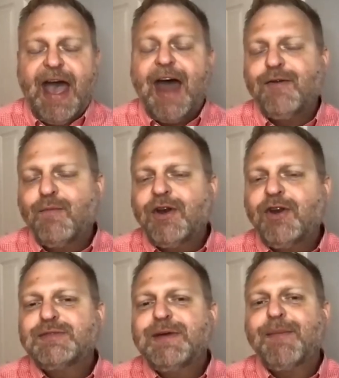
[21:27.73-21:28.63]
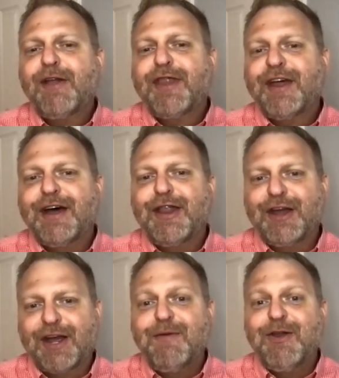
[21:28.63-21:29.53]
And when you speak about the
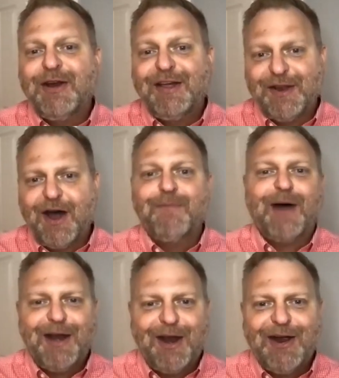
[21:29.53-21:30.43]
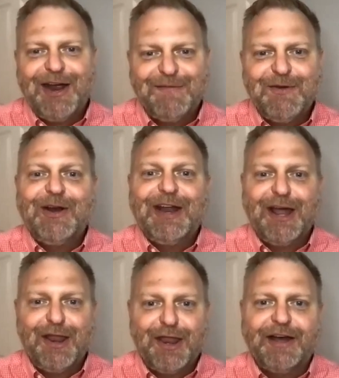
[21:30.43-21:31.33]
the community, the non-binary community,
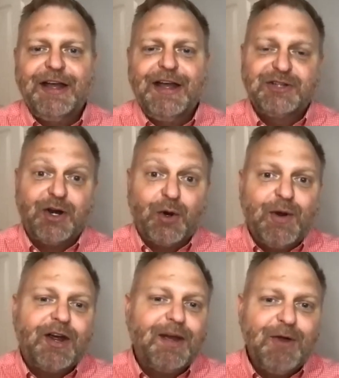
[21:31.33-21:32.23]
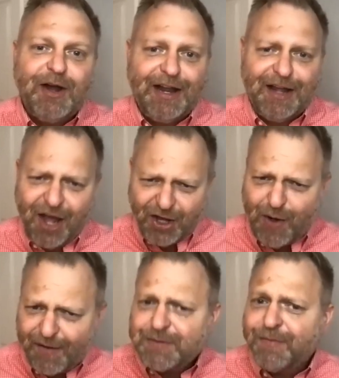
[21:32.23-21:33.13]
and the genderqueer community, you
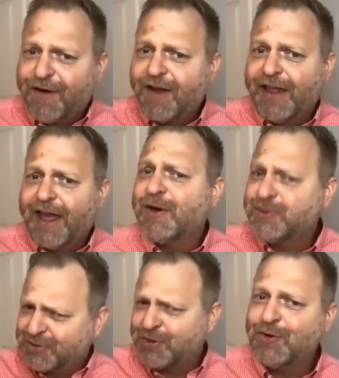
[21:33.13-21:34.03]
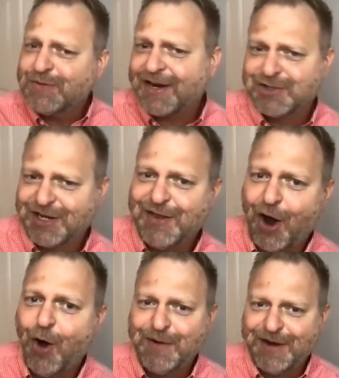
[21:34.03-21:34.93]
have some fun language which you use actually in the
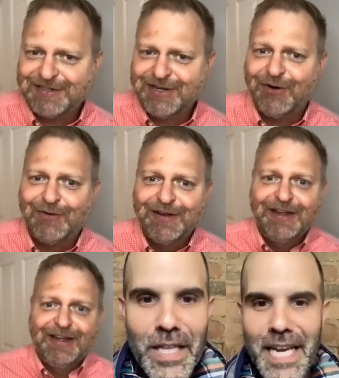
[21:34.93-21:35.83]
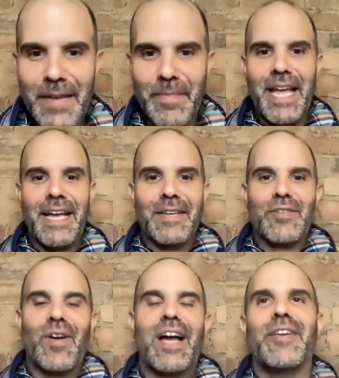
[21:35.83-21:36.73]
opening too all the time yeah
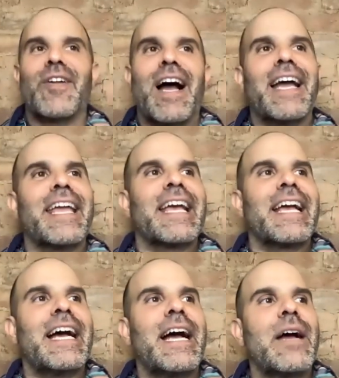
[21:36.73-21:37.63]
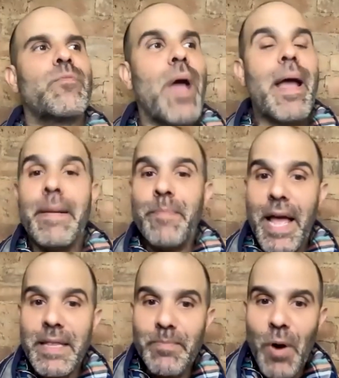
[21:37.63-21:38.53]
so i you know i and
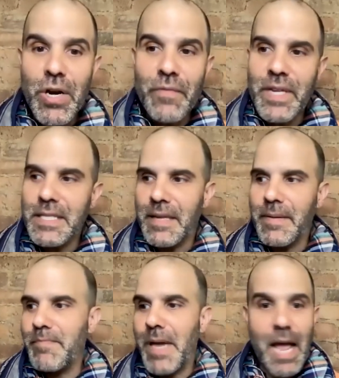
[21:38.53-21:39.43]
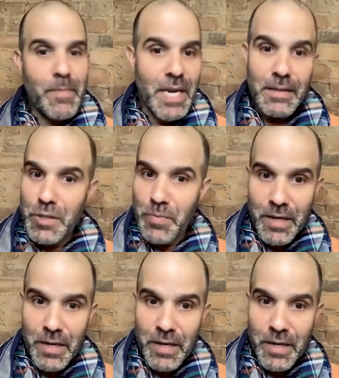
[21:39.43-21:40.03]
part of it is uh, I'm an English